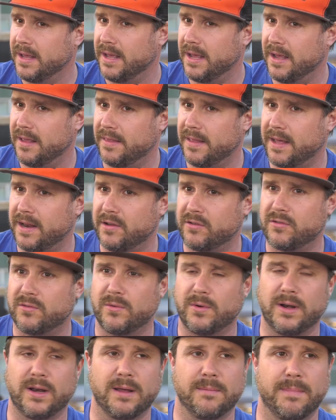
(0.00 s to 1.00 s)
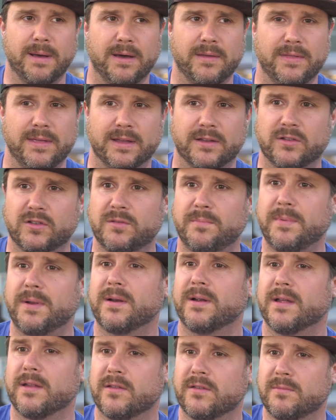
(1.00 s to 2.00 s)
and that it's really about the
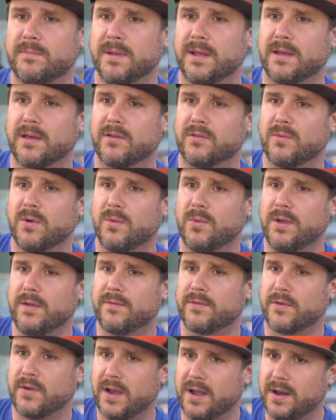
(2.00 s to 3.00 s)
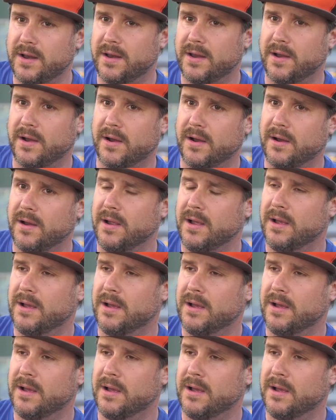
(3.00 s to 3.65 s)
experience, because what we've created here